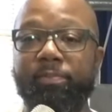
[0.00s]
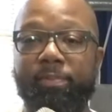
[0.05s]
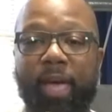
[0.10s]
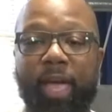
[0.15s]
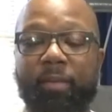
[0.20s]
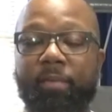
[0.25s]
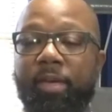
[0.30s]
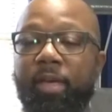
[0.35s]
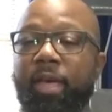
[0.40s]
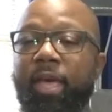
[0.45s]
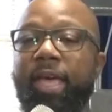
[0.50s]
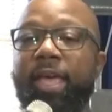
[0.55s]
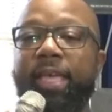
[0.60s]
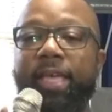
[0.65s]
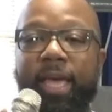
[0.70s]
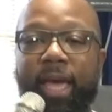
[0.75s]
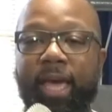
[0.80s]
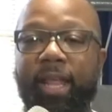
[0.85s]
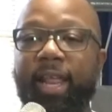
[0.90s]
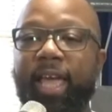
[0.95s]
maybe.
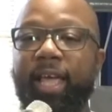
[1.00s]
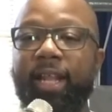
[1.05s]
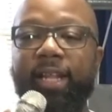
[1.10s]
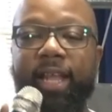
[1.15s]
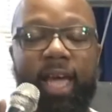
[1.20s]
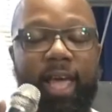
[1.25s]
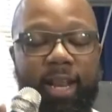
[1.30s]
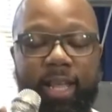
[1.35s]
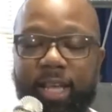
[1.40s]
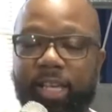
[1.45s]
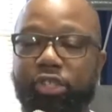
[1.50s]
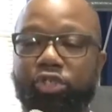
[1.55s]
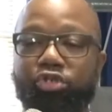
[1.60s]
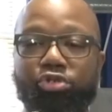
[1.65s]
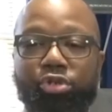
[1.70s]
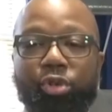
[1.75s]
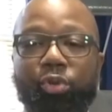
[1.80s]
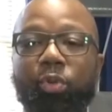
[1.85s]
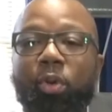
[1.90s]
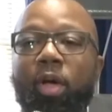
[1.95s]
Yeah, that is
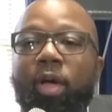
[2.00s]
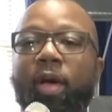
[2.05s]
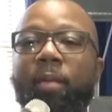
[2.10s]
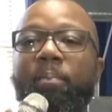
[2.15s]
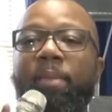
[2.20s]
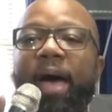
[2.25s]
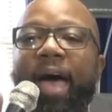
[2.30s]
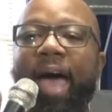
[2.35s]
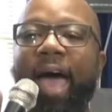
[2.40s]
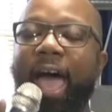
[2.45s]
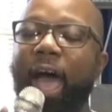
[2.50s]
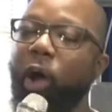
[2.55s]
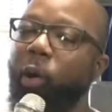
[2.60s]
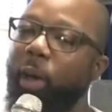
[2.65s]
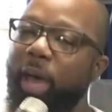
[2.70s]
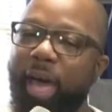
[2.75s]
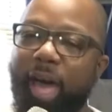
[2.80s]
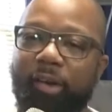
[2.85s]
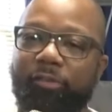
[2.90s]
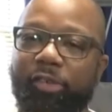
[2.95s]
true. But
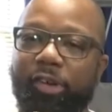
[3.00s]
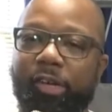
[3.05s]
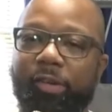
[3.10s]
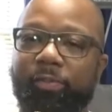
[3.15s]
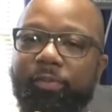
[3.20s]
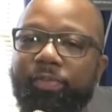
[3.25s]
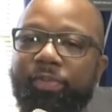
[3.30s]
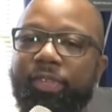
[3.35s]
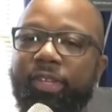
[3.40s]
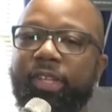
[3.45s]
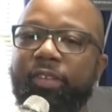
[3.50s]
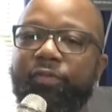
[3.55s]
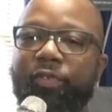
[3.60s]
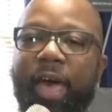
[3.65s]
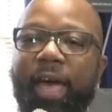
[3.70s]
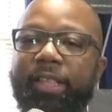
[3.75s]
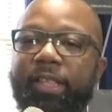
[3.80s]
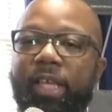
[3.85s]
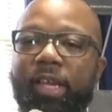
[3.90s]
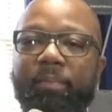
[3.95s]
however, the
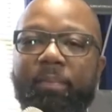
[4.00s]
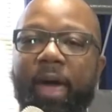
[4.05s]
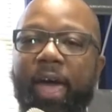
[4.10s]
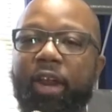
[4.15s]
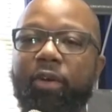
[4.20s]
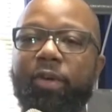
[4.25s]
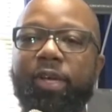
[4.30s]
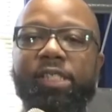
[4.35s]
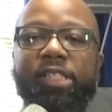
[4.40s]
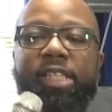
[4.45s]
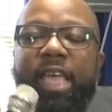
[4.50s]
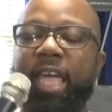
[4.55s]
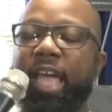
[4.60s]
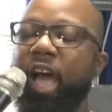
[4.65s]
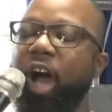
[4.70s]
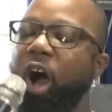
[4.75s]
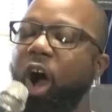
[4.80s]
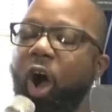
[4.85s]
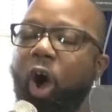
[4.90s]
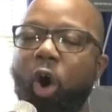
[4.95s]
fact of the matter is they
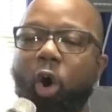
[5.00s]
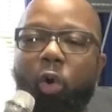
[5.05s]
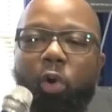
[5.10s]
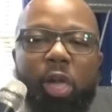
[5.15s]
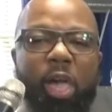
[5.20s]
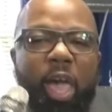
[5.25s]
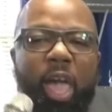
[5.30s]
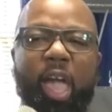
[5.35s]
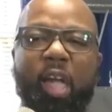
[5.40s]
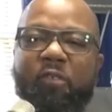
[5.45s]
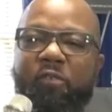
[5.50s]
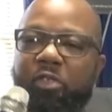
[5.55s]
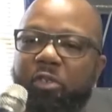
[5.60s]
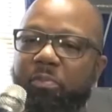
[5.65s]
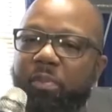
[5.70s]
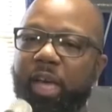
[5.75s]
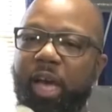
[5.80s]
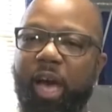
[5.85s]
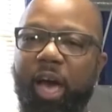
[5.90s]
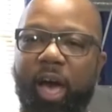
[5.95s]
all came
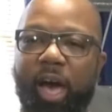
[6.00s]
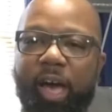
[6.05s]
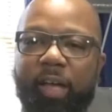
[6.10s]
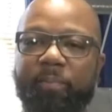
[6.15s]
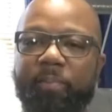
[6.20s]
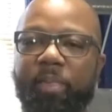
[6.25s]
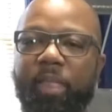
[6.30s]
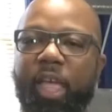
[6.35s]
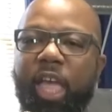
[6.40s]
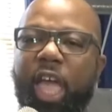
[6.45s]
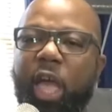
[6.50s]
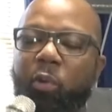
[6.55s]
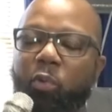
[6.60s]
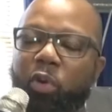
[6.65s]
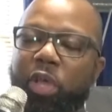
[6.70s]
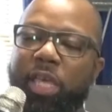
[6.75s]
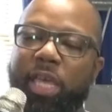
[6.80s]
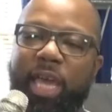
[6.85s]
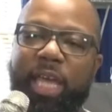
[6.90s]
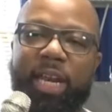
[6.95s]
from God. And
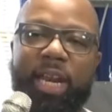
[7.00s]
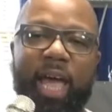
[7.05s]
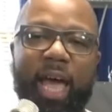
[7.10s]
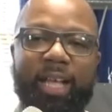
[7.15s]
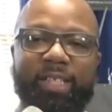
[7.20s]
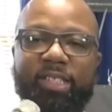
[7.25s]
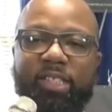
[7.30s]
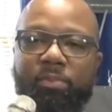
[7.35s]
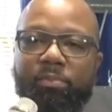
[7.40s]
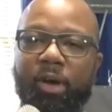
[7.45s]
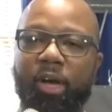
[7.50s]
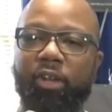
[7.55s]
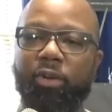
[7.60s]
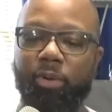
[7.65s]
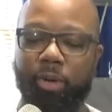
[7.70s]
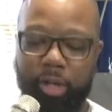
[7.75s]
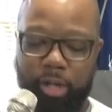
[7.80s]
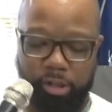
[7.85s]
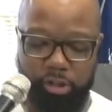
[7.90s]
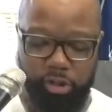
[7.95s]
we cannot
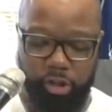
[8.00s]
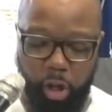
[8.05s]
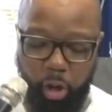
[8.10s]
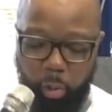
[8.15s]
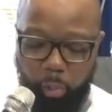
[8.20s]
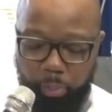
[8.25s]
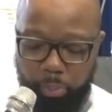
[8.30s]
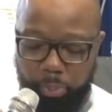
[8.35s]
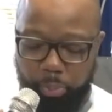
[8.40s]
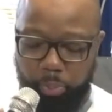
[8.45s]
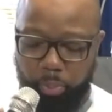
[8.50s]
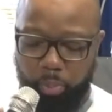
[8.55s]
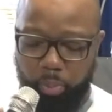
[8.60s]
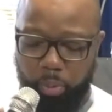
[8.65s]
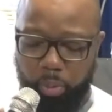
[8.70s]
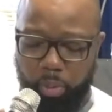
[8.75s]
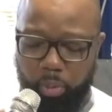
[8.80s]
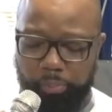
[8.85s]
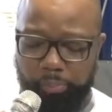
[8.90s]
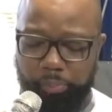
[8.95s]
smother it. So
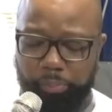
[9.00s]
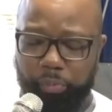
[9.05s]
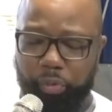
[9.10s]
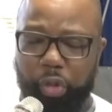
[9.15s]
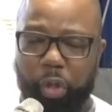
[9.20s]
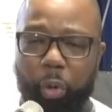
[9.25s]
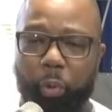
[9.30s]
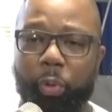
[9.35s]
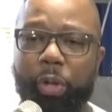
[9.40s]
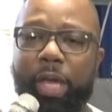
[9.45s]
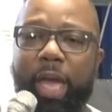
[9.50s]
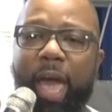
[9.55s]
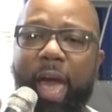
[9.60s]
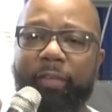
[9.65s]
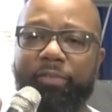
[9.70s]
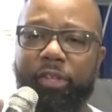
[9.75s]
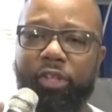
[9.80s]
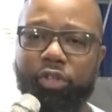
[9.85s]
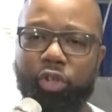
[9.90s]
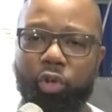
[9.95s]
we
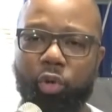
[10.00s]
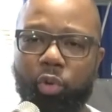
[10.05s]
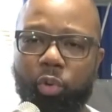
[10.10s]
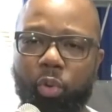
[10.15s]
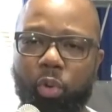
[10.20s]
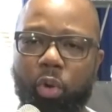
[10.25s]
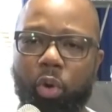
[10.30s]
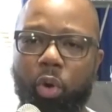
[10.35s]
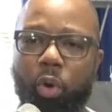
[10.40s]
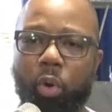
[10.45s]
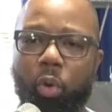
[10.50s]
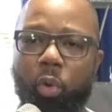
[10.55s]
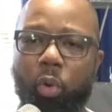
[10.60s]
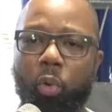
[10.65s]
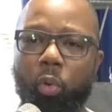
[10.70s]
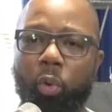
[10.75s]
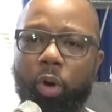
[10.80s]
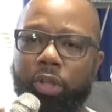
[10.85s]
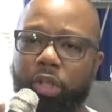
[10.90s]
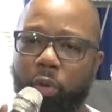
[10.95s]
have to do
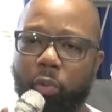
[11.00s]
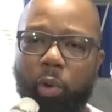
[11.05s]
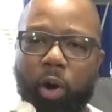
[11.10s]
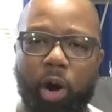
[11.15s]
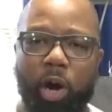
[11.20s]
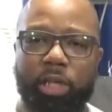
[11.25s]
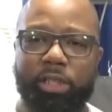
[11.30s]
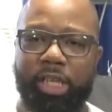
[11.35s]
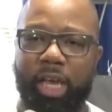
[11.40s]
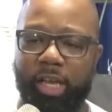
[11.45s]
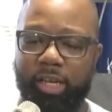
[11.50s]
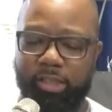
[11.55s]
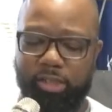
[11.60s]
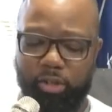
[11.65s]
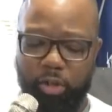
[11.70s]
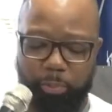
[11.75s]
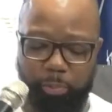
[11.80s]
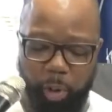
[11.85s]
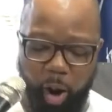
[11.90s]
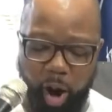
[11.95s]
what the word tells us to do.